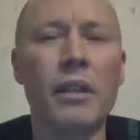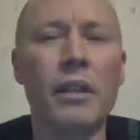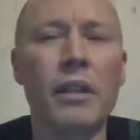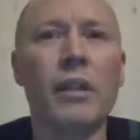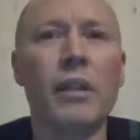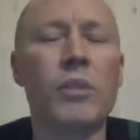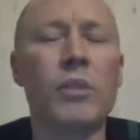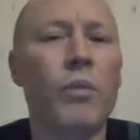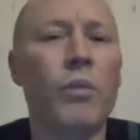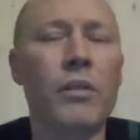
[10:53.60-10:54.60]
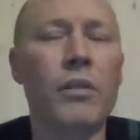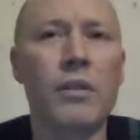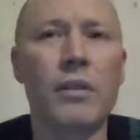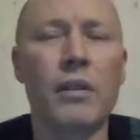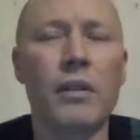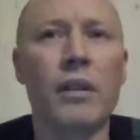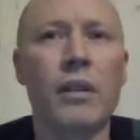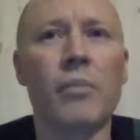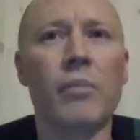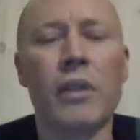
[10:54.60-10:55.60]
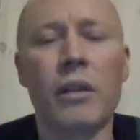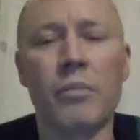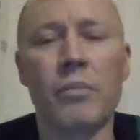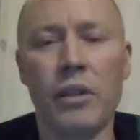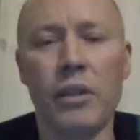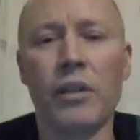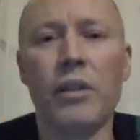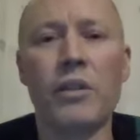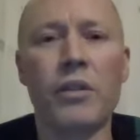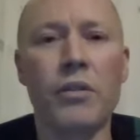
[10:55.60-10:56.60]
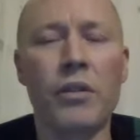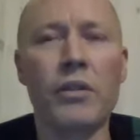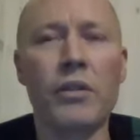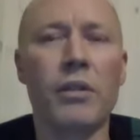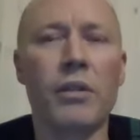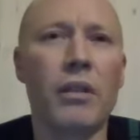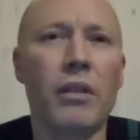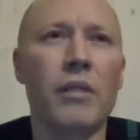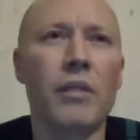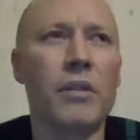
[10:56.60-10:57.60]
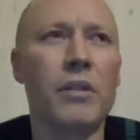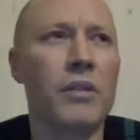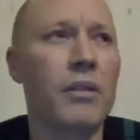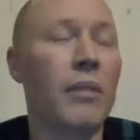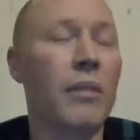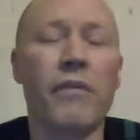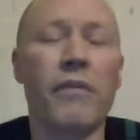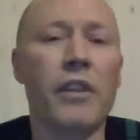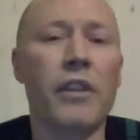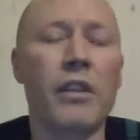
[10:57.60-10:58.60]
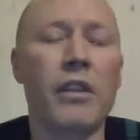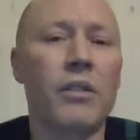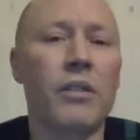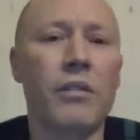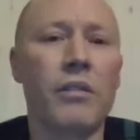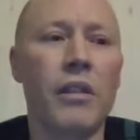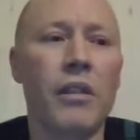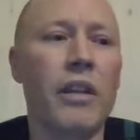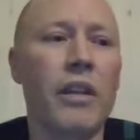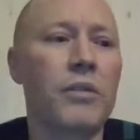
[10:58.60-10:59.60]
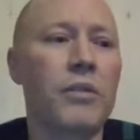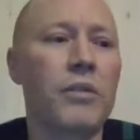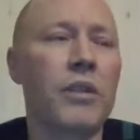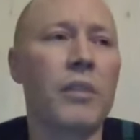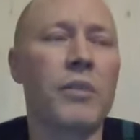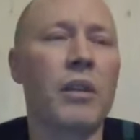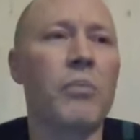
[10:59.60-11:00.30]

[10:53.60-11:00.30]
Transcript: um, squads, um, you know, particularly in the juniors, and you know, just um, feeding into you know the national team. So